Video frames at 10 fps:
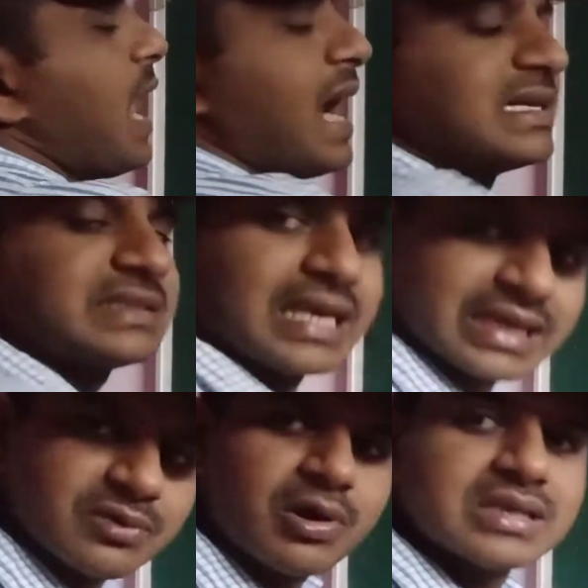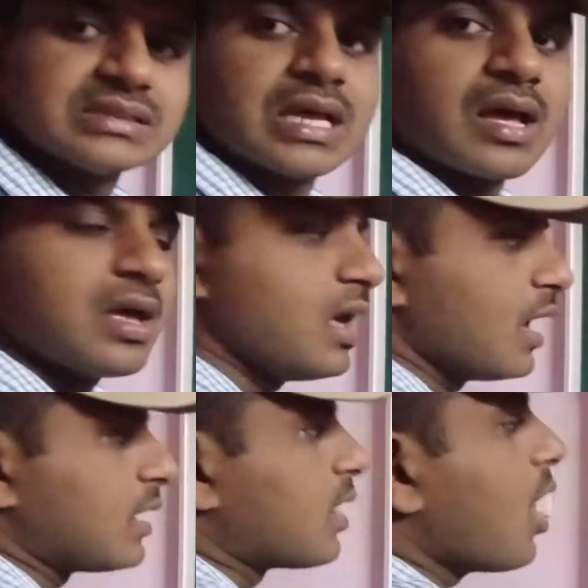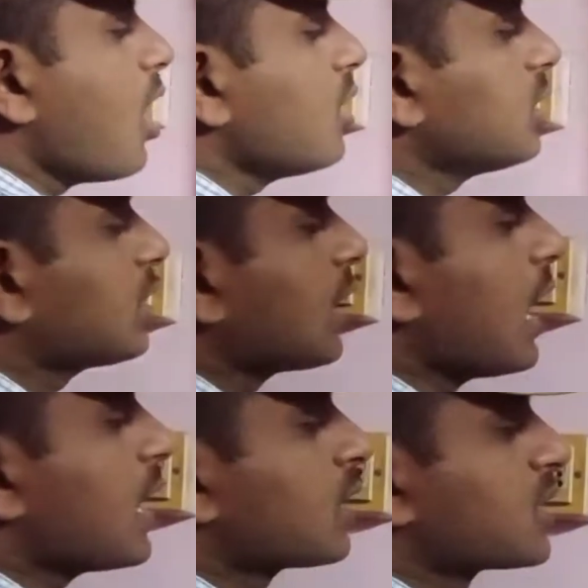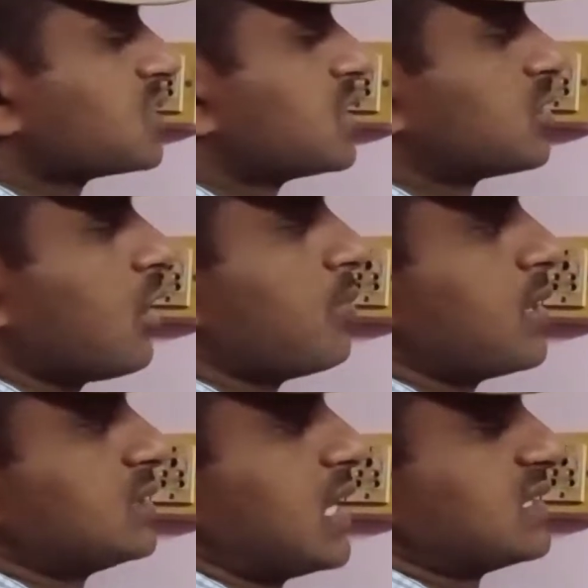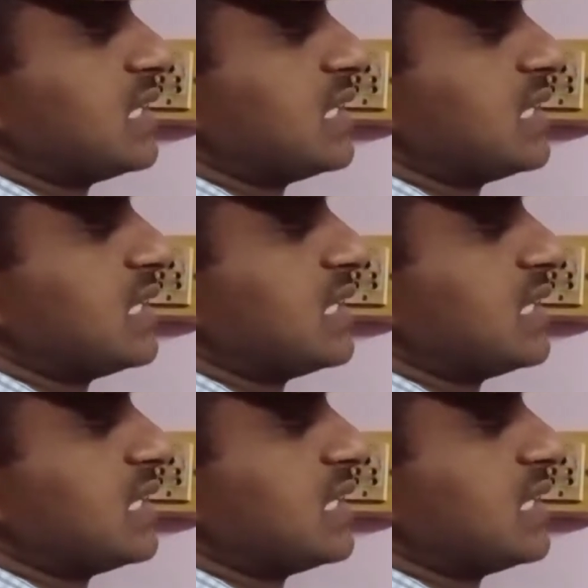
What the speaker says: And second one is the non-characteristics harmonics.